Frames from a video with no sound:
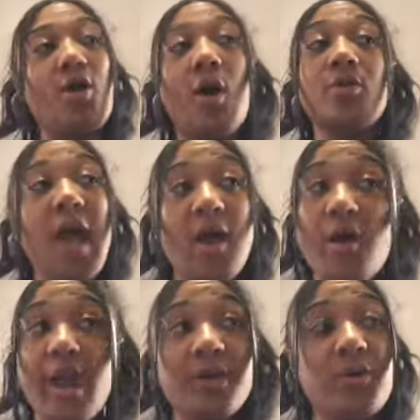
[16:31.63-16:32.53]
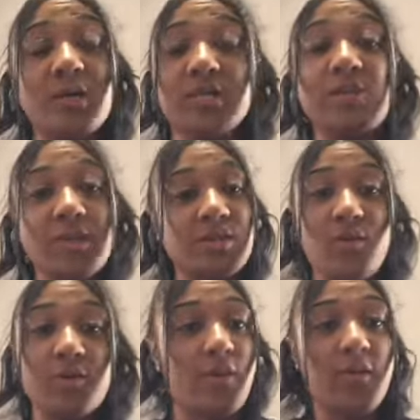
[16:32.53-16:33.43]
Go knock on that door, see what's
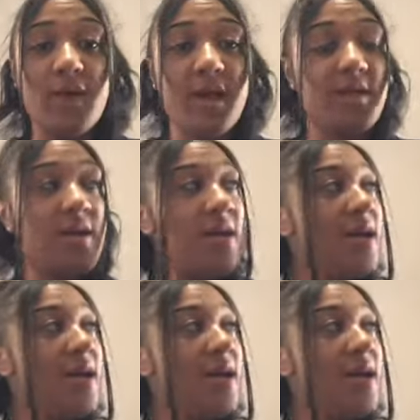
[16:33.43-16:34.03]
going on, right?